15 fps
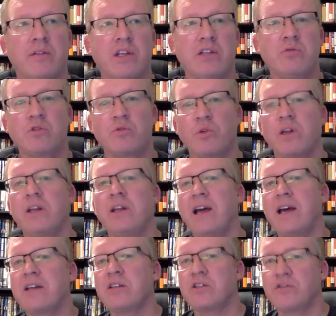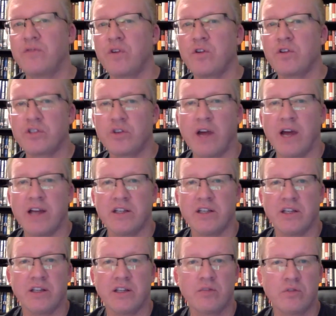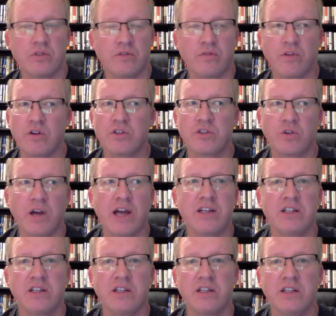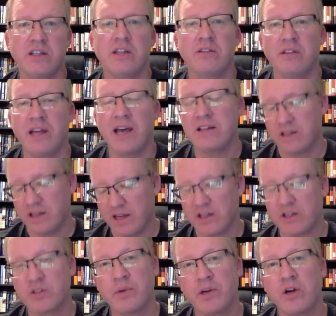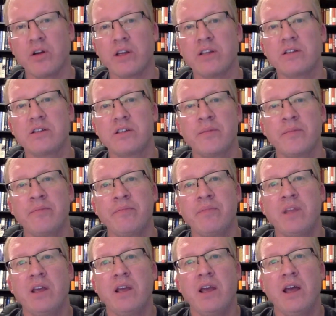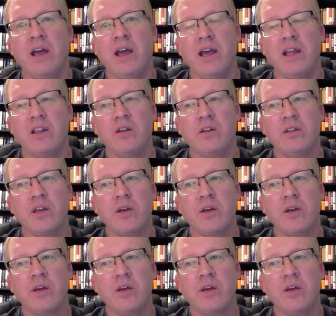this was really NASA's first tragedy. This was the first tragedy that NASA had experienced. And the, the